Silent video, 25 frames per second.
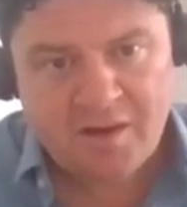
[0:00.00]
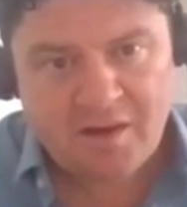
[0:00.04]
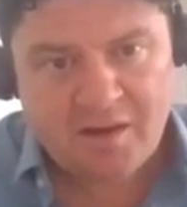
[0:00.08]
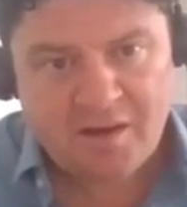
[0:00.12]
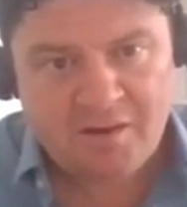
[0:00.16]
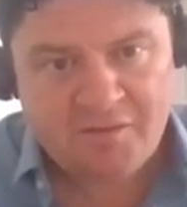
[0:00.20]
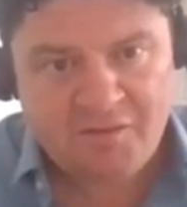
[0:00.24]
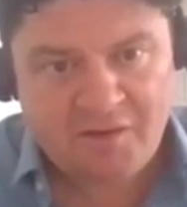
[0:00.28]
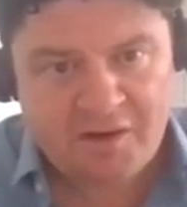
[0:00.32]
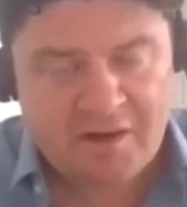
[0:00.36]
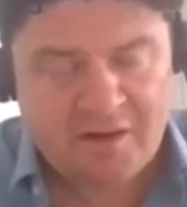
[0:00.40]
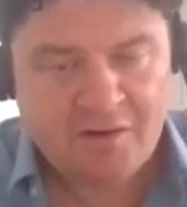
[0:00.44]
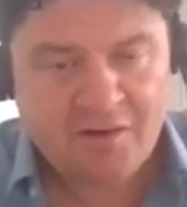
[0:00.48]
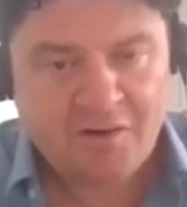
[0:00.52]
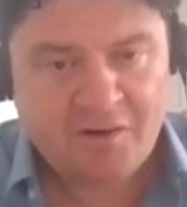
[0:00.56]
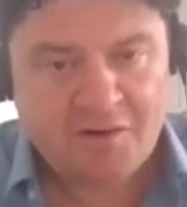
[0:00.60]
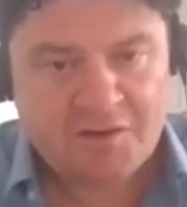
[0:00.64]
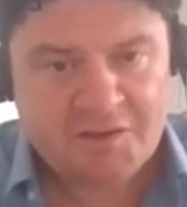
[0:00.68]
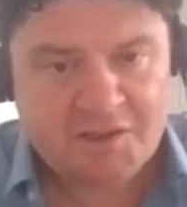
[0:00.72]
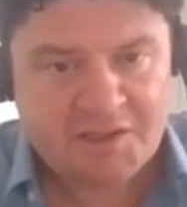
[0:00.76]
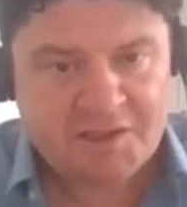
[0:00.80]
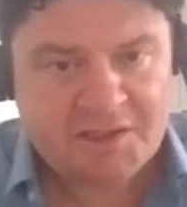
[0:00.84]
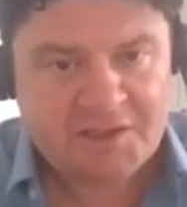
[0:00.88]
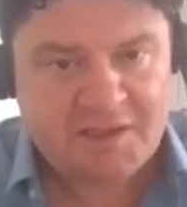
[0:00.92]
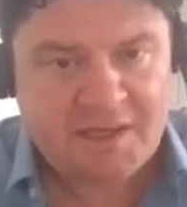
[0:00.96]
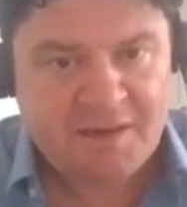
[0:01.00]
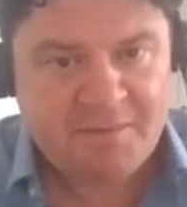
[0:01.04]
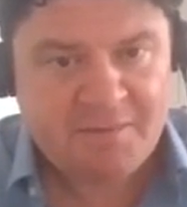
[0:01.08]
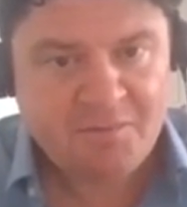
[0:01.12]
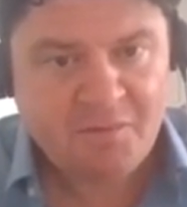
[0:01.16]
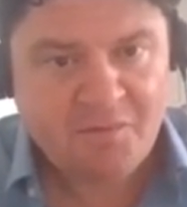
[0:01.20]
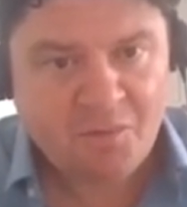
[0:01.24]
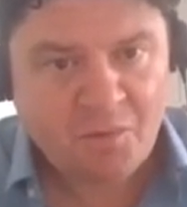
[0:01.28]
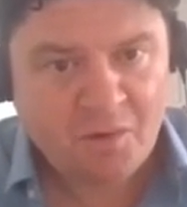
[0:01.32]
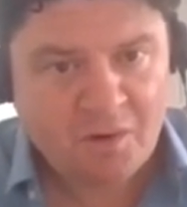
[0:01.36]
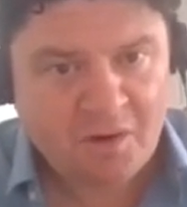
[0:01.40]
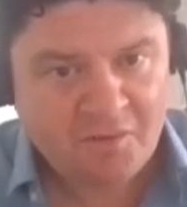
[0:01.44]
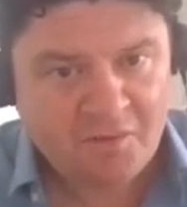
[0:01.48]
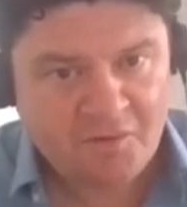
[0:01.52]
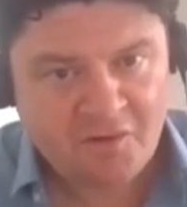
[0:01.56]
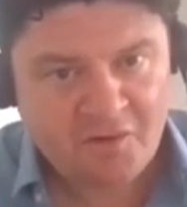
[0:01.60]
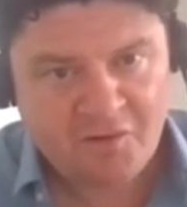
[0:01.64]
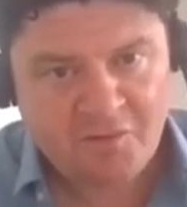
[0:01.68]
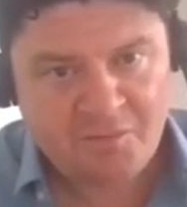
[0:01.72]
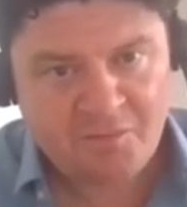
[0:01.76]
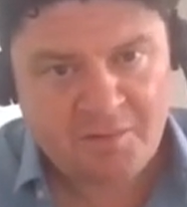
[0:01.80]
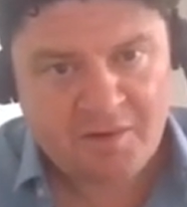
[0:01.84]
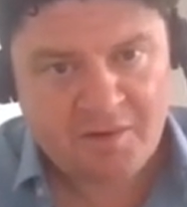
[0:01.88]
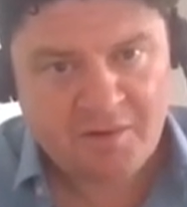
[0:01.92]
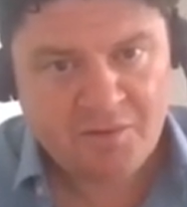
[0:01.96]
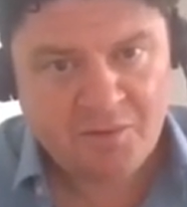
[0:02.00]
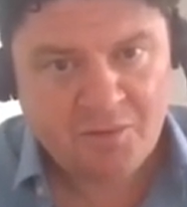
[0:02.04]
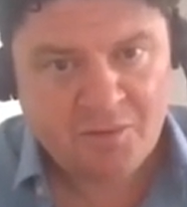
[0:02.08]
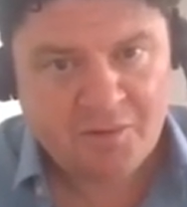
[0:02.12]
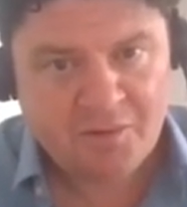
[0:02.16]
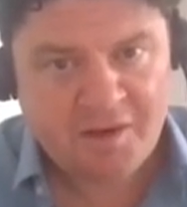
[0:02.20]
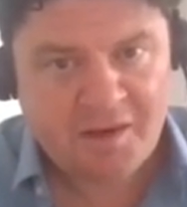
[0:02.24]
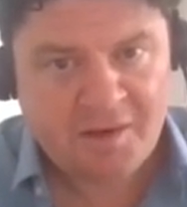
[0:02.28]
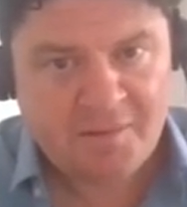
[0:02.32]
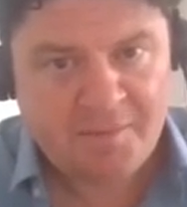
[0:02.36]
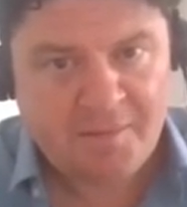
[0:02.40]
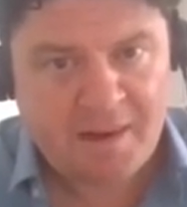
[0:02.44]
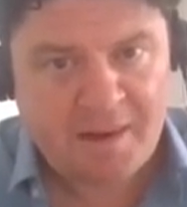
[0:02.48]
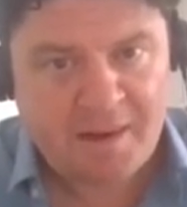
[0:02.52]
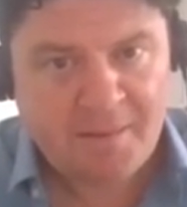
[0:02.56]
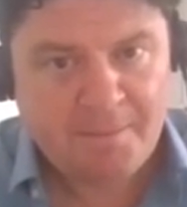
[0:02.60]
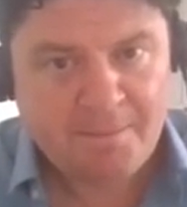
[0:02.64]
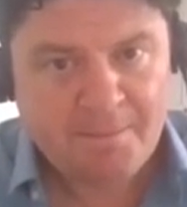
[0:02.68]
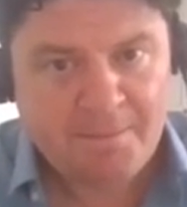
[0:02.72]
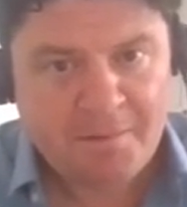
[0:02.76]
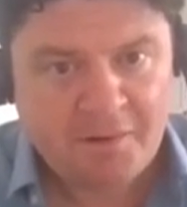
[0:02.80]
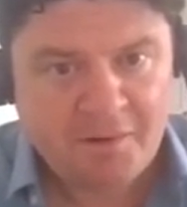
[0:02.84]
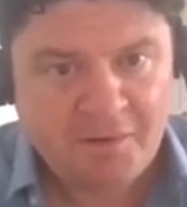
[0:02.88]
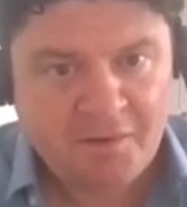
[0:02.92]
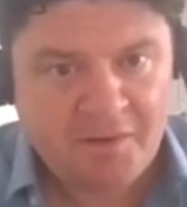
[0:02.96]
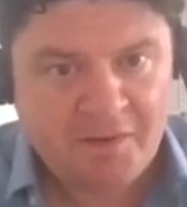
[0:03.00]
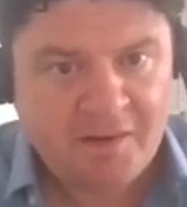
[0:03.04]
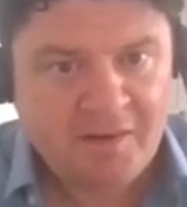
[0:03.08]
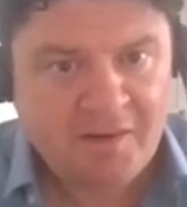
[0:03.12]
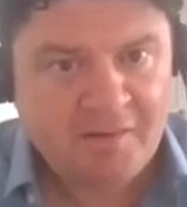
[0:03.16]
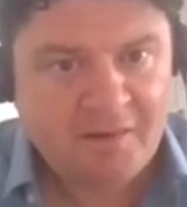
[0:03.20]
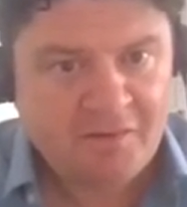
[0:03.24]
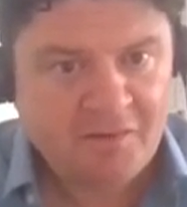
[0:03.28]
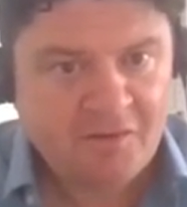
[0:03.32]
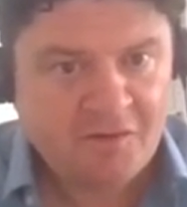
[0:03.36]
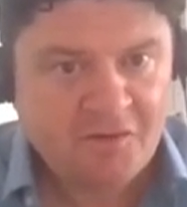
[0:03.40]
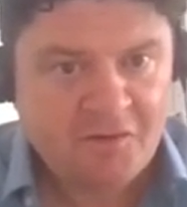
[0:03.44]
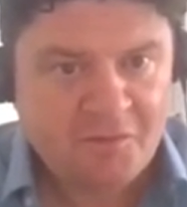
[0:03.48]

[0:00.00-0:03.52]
a very large extent with what I've just been talking about. But I think there's